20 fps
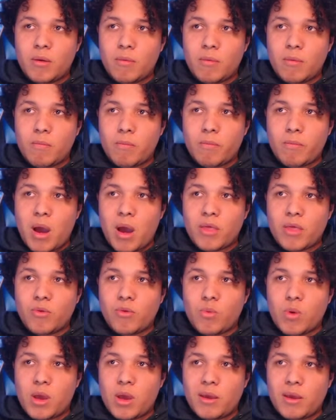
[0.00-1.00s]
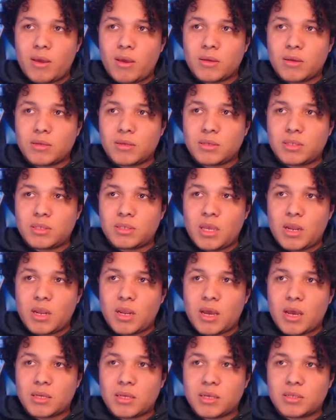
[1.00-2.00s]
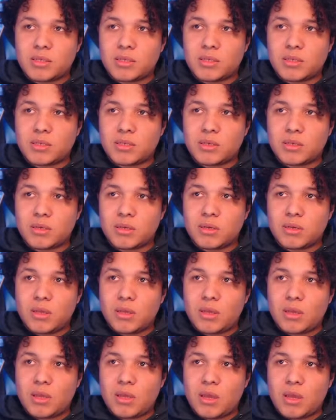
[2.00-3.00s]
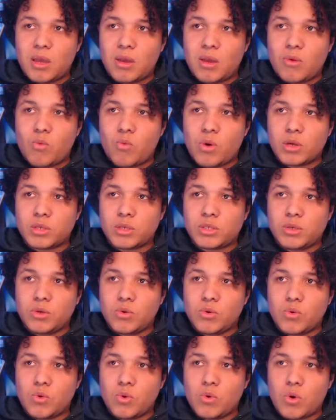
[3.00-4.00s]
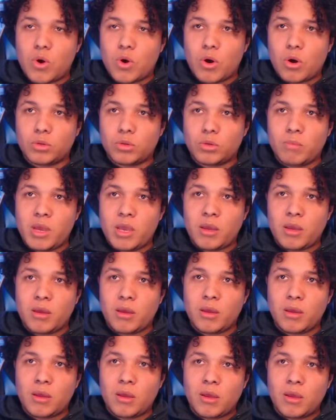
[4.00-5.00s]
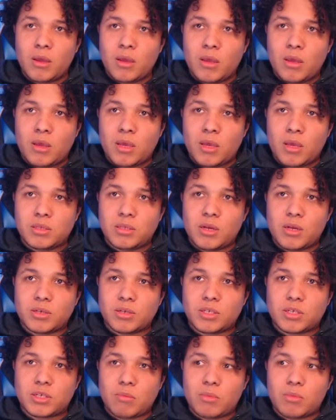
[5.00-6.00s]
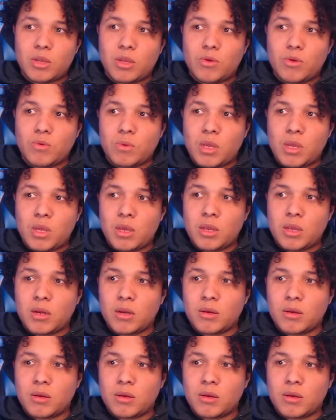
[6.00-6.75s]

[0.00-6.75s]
By the way, seeing as it was you who called me, is there something you need?